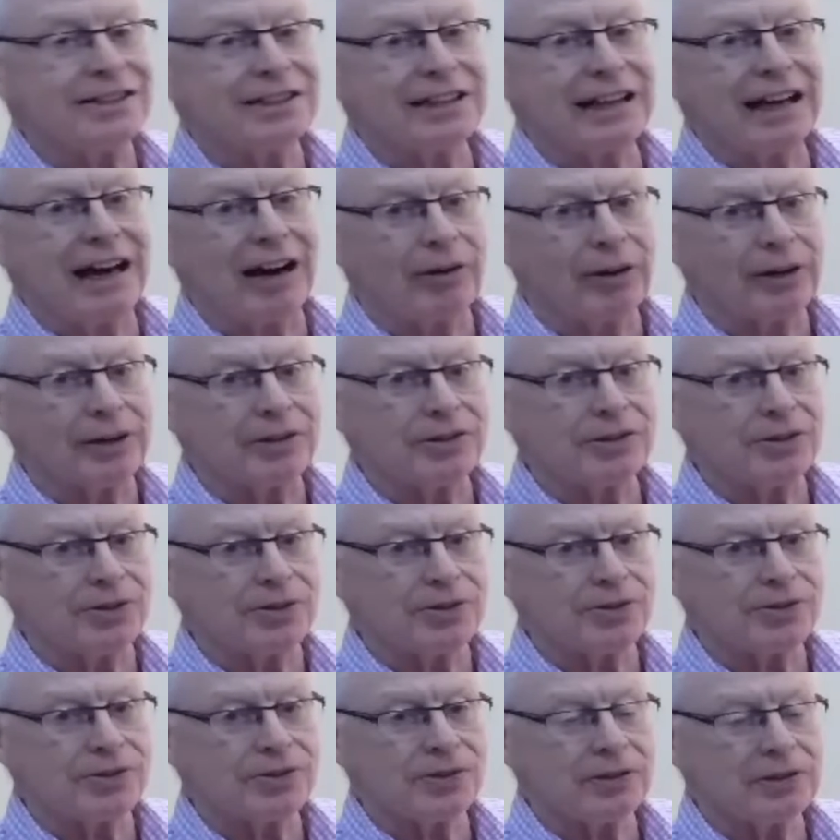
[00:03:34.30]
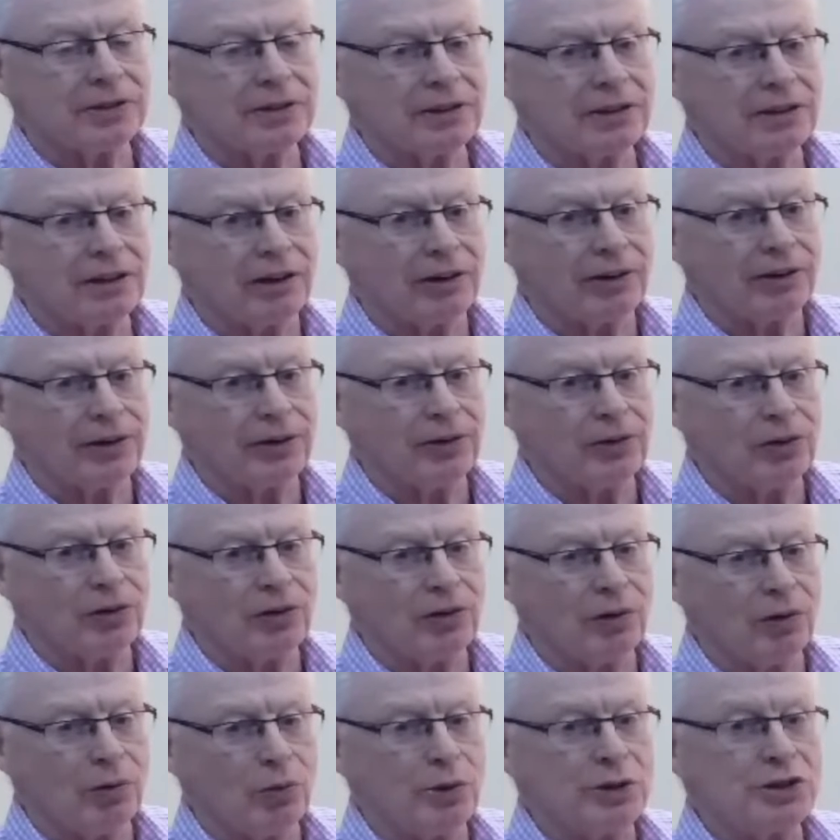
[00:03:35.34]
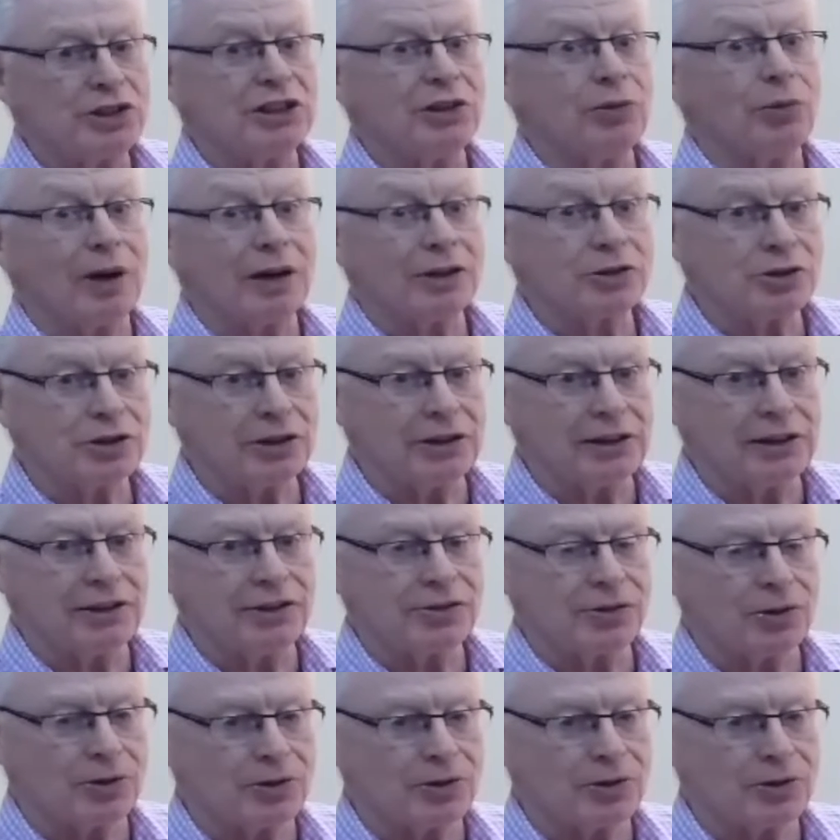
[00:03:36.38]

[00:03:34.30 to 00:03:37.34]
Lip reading: characters, or wishy-washy, so to